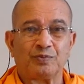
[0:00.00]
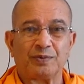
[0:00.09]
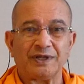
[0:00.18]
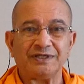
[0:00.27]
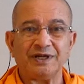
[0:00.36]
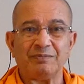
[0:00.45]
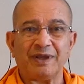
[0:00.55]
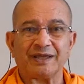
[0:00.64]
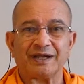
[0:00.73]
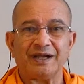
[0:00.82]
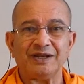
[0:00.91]
present my
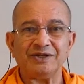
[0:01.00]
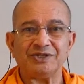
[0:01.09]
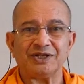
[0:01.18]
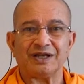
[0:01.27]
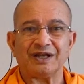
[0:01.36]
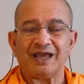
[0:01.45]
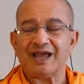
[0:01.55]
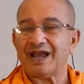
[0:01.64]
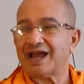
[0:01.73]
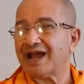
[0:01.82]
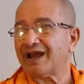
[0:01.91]
credential,
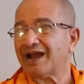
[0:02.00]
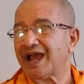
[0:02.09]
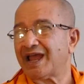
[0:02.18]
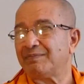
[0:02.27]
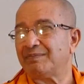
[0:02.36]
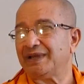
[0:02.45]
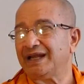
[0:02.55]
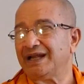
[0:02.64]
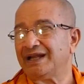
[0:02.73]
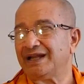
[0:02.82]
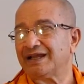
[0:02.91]
I am
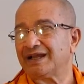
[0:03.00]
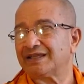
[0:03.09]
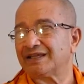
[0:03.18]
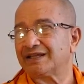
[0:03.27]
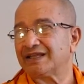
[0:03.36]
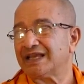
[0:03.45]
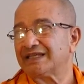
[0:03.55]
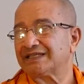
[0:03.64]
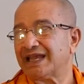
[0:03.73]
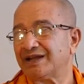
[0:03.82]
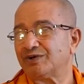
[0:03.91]
belittling other,
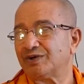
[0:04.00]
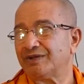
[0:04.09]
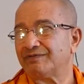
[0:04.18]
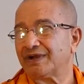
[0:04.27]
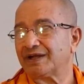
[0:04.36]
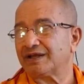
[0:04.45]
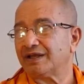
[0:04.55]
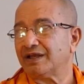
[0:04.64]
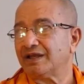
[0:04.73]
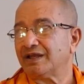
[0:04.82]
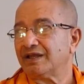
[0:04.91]
saying to defect.
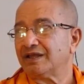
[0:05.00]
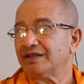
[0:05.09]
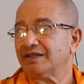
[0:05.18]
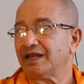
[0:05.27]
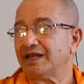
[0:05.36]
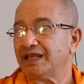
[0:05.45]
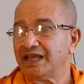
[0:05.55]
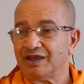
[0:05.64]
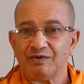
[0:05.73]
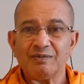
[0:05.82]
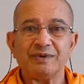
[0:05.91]
Then he
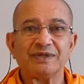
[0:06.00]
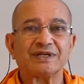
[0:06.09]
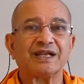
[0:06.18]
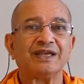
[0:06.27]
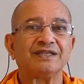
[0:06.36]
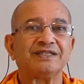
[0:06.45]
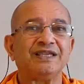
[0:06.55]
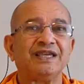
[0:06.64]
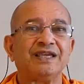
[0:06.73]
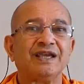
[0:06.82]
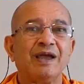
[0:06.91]
will be
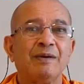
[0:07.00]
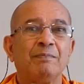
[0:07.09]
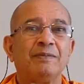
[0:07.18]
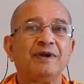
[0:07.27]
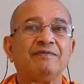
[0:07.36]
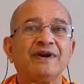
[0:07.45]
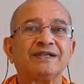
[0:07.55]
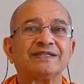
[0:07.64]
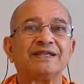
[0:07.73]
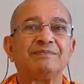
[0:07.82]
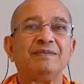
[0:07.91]
seeing defects
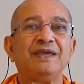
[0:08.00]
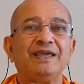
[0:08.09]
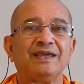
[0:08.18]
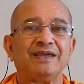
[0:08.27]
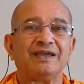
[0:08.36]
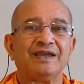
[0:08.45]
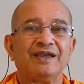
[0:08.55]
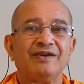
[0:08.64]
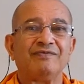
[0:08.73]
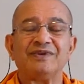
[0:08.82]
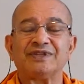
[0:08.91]
in me,
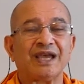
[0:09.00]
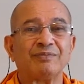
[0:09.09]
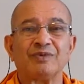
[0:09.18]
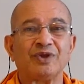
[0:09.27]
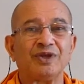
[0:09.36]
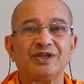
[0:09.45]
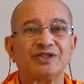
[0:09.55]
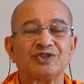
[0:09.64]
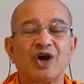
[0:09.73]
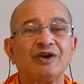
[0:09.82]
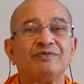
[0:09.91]
which it is
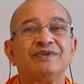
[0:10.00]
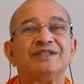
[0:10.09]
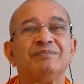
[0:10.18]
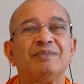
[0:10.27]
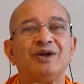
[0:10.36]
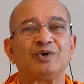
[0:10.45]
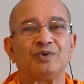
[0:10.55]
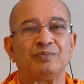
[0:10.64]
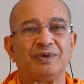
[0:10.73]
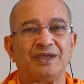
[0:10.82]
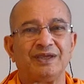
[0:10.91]
not visible to
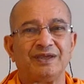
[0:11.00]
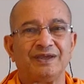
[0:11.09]
me.